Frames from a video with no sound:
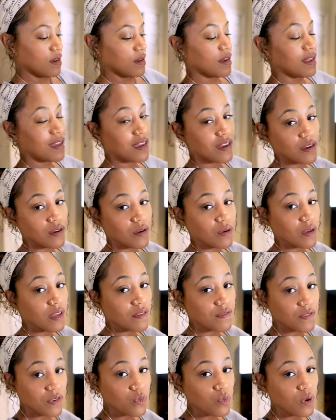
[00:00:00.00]
Now,
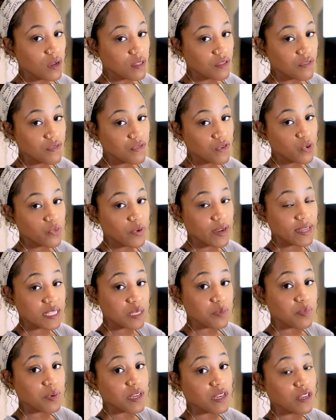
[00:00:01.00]
if you want the full
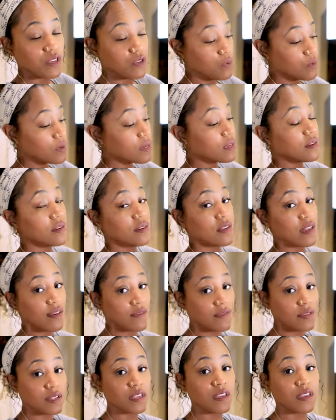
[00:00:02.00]
recipe, you can
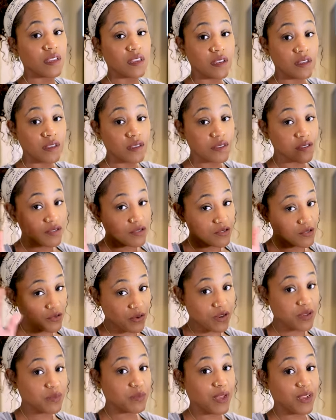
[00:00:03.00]
definitely
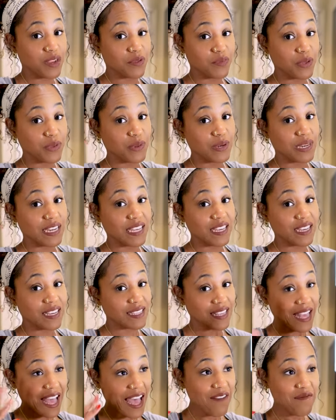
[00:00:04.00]
join my community
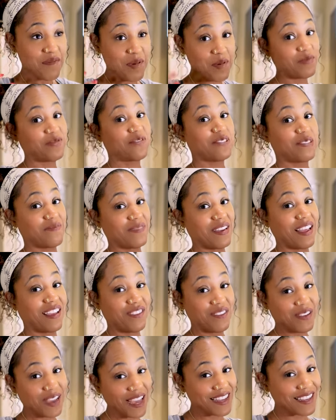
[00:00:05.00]
because I have membership now,
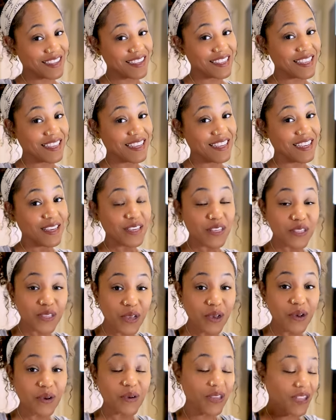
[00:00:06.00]
you guys.
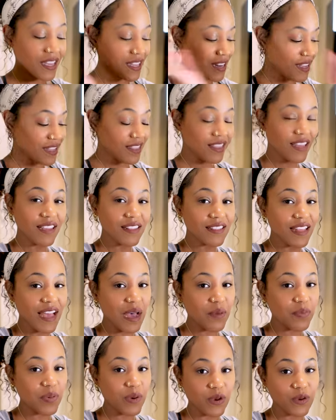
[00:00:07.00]
So anything
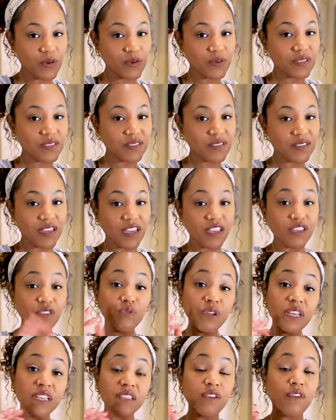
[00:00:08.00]
that I post and
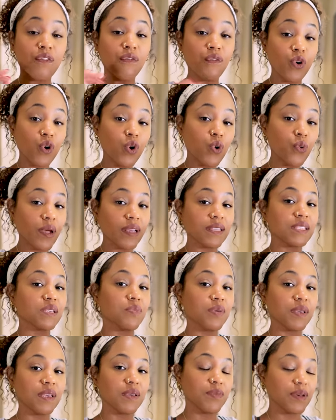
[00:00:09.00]
you need the full
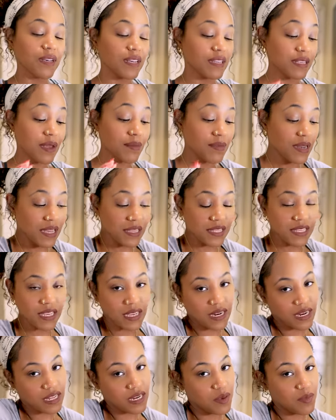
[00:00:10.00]
recipe because I'm not
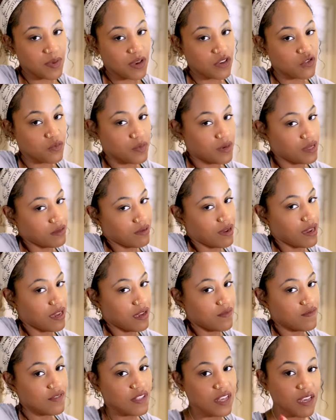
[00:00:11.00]
saying any measurements,
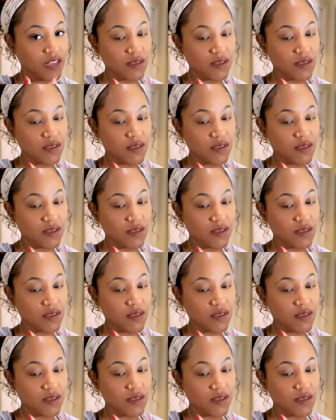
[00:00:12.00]
right?